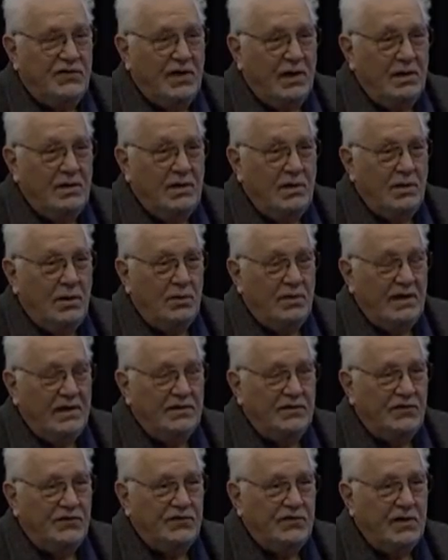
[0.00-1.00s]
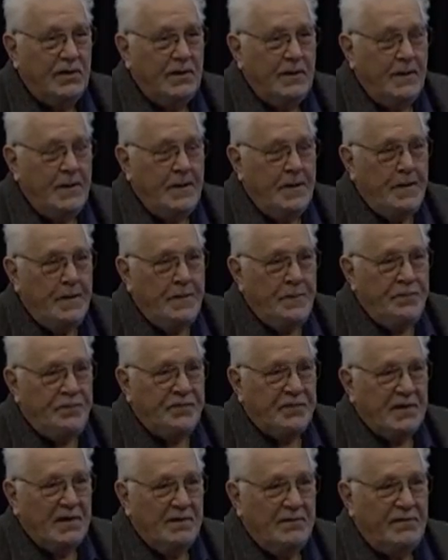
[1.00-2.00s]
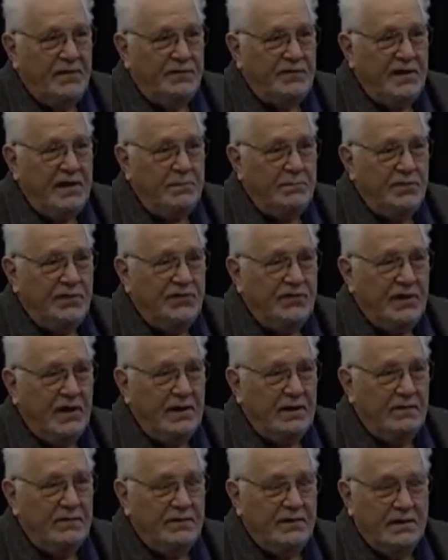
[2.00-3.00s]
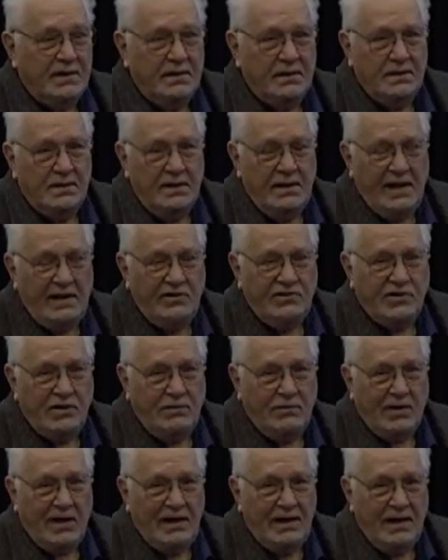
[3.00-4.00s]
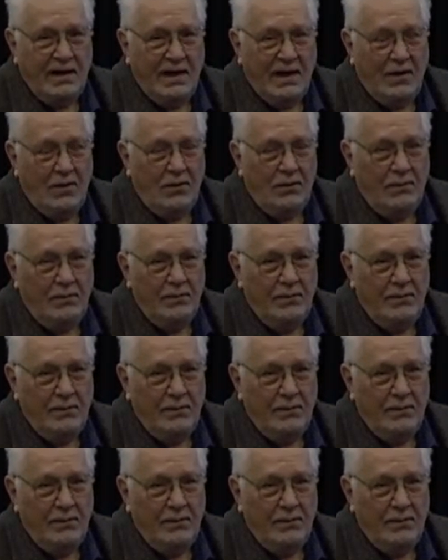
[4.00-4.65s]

There's 15% of the nation right now